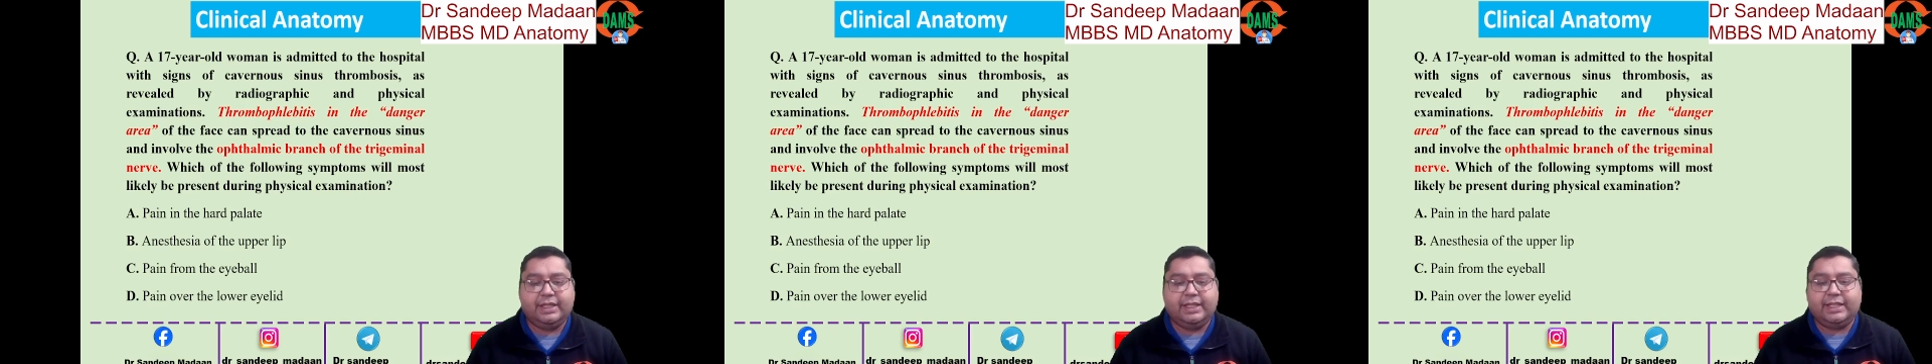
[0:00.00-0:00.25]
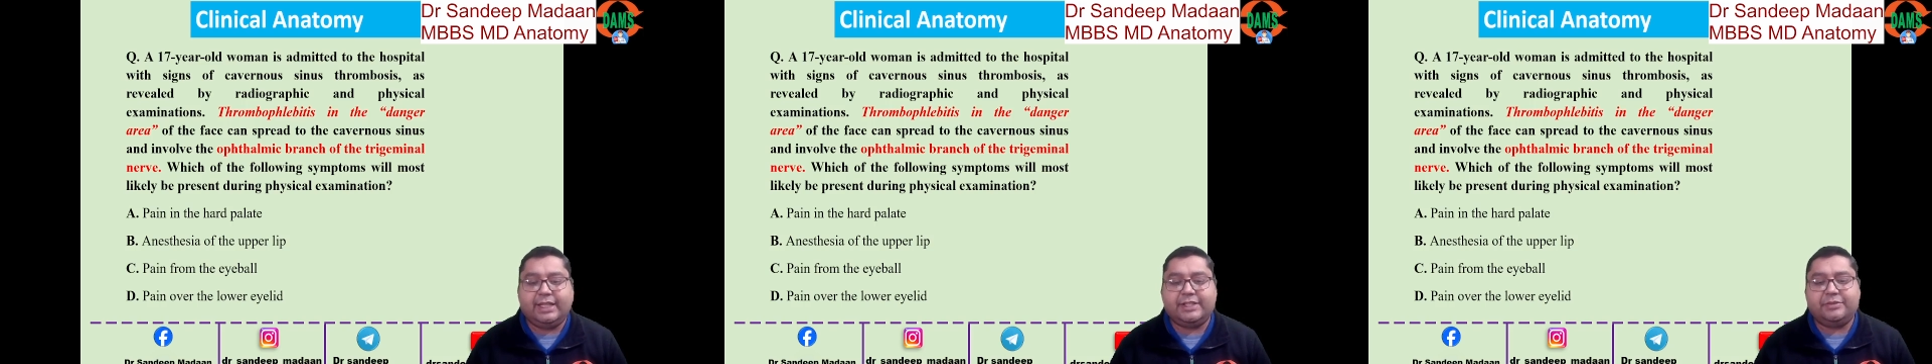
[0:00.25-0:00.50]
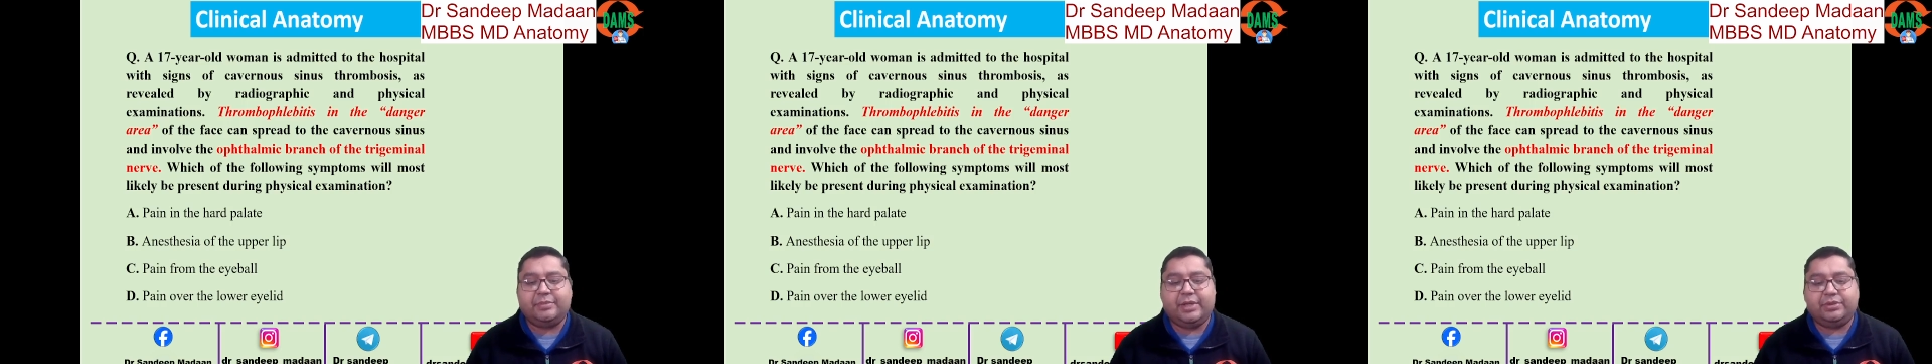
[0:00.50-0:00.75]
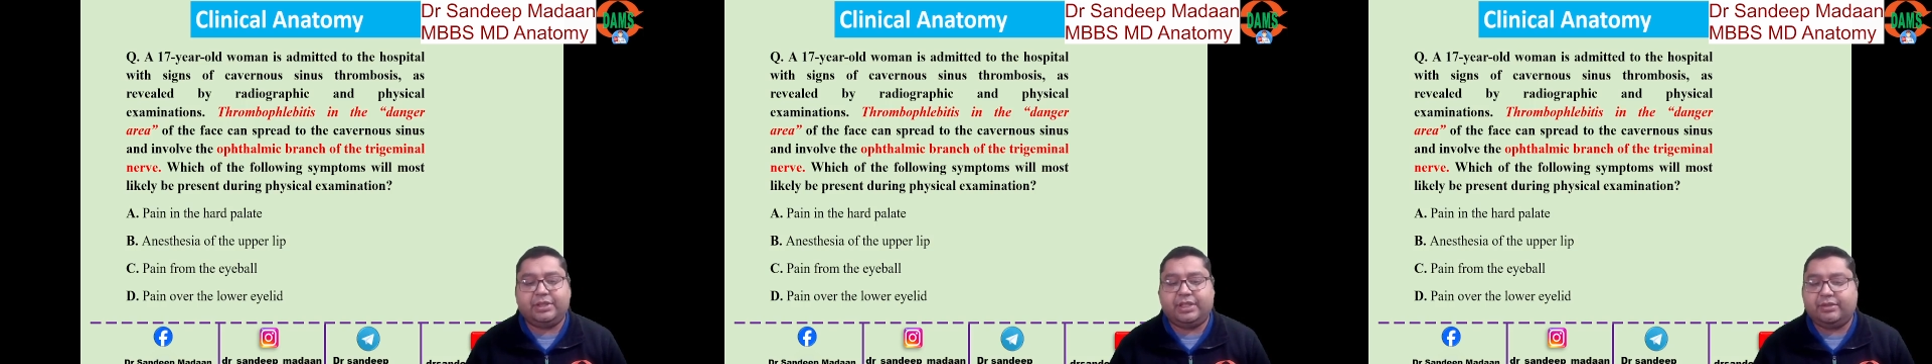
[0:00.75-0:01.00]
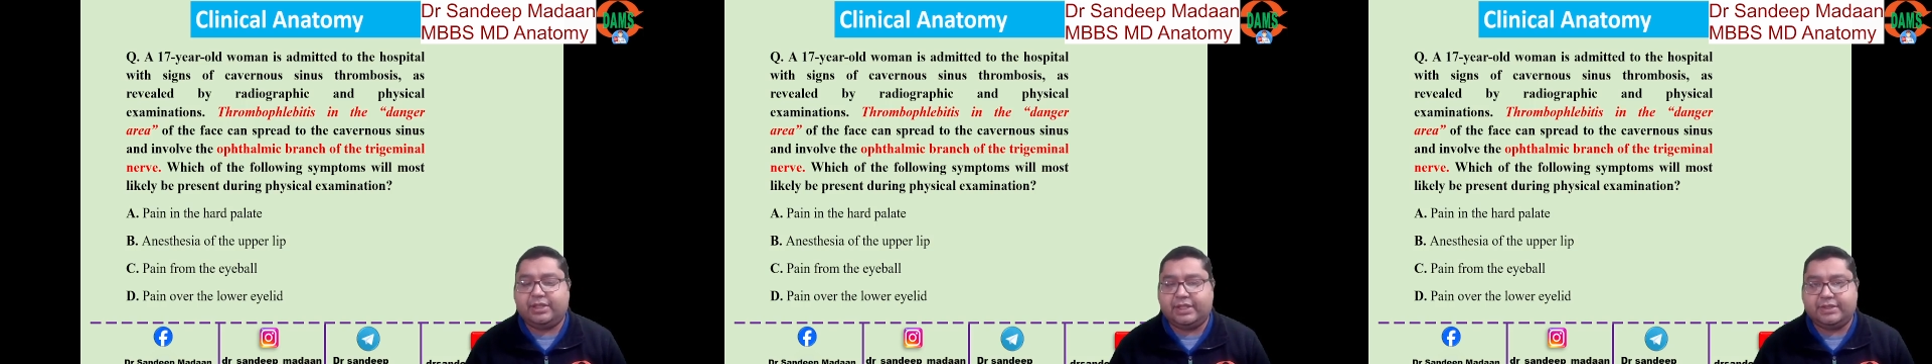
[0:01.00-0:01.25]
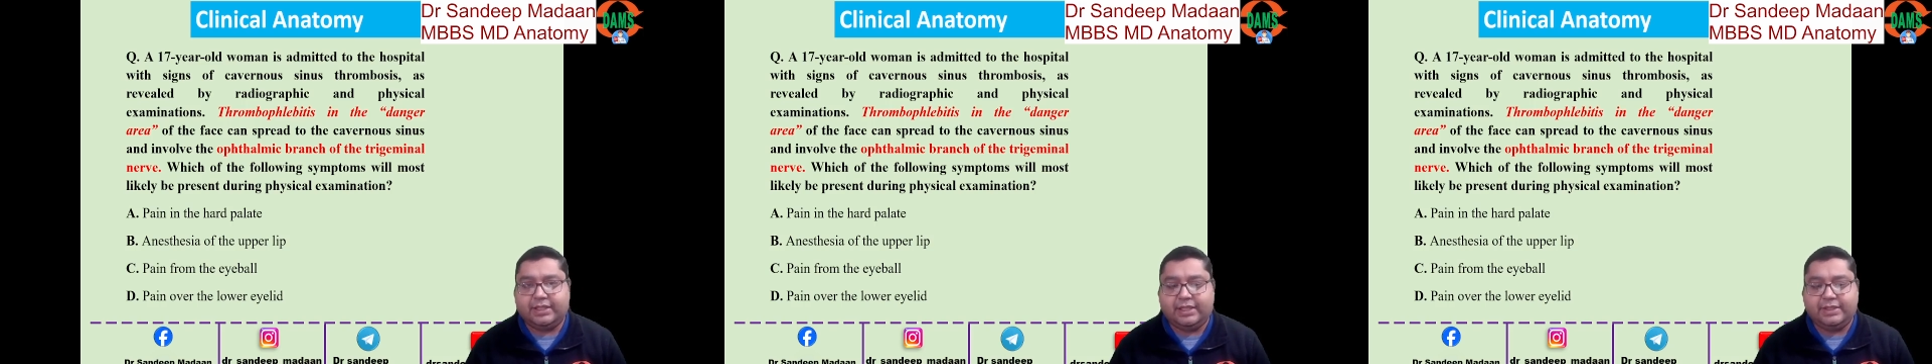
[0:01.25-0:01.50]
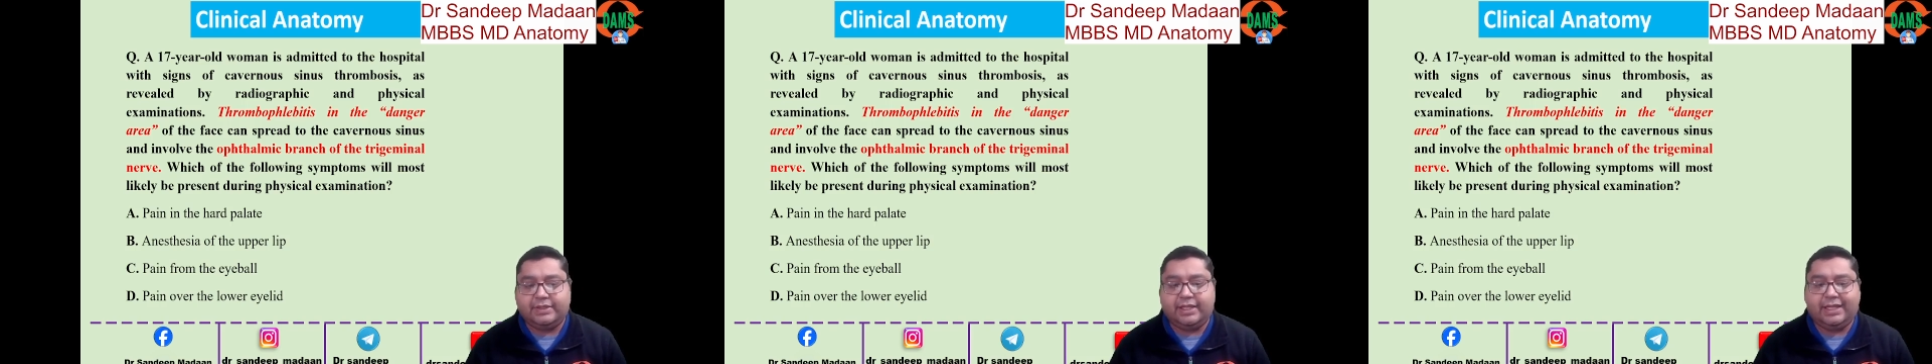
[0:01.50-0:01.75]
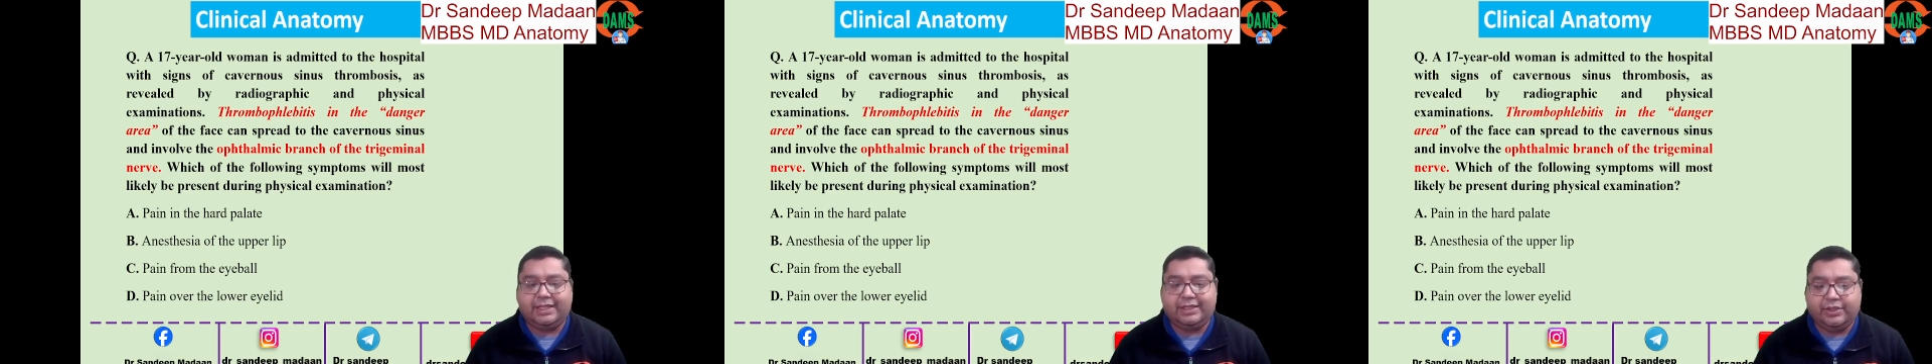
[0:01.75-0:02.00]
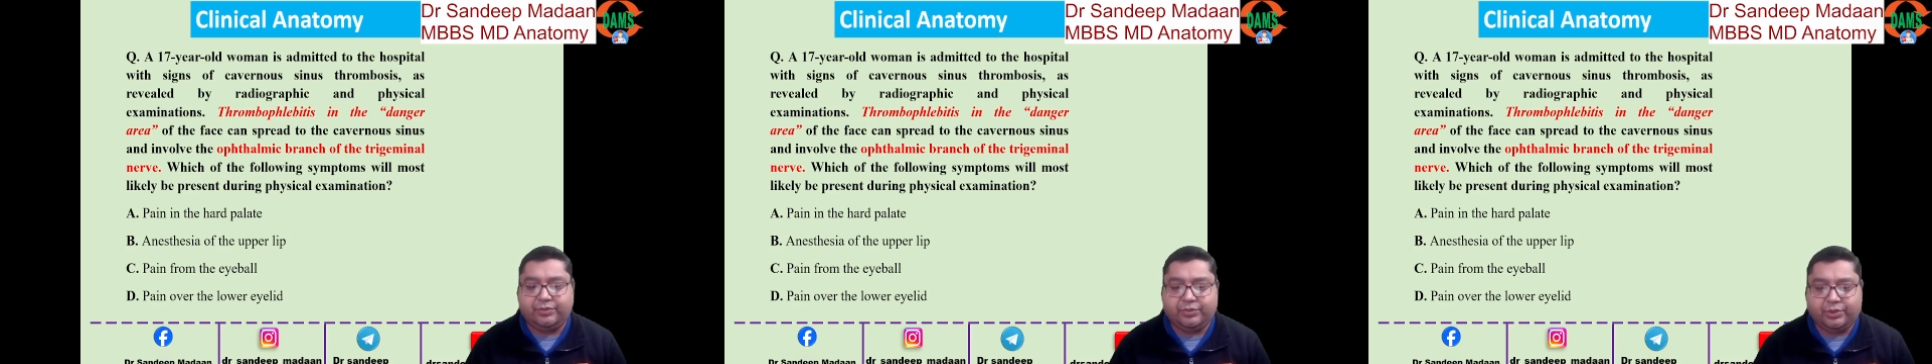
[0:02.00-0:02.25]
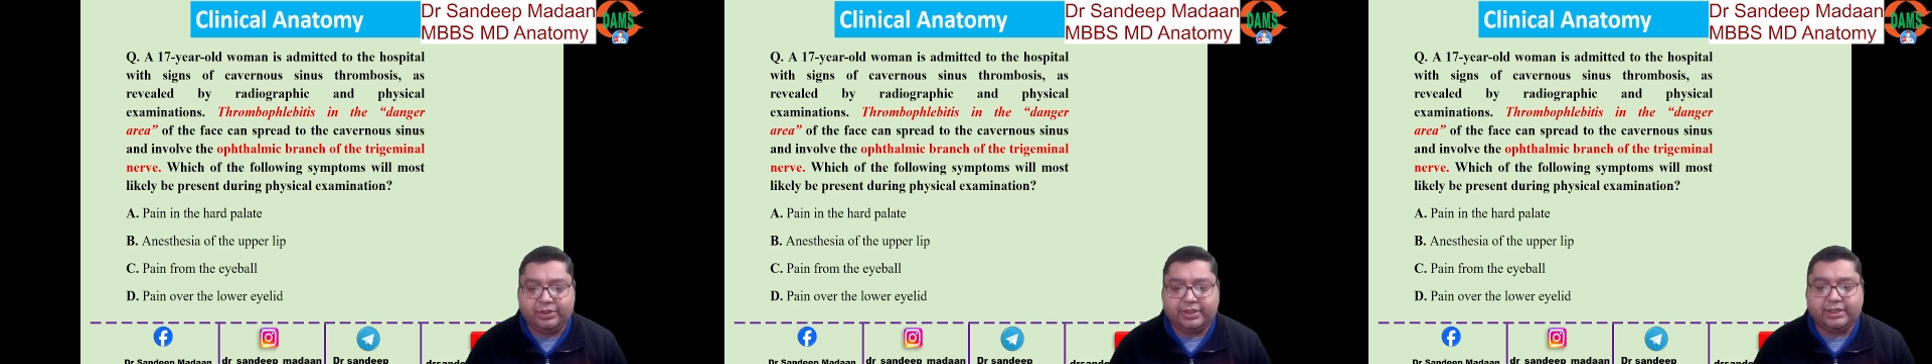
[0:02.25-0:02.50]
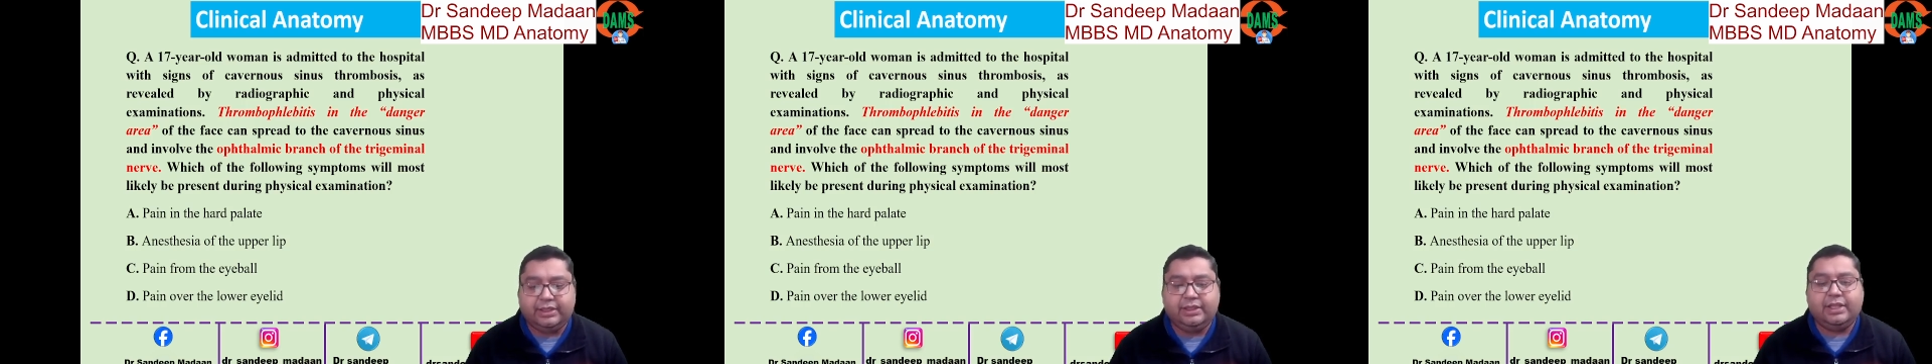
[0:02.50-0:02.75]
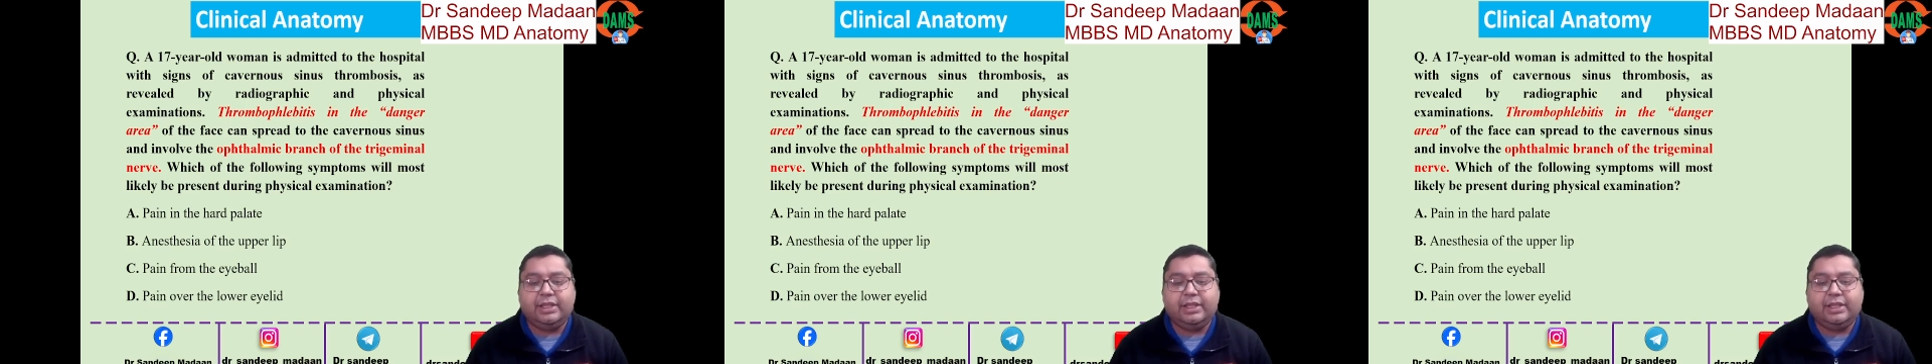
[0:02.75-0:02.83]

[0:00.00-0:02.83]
it can spread to the cavernous sinus and involve the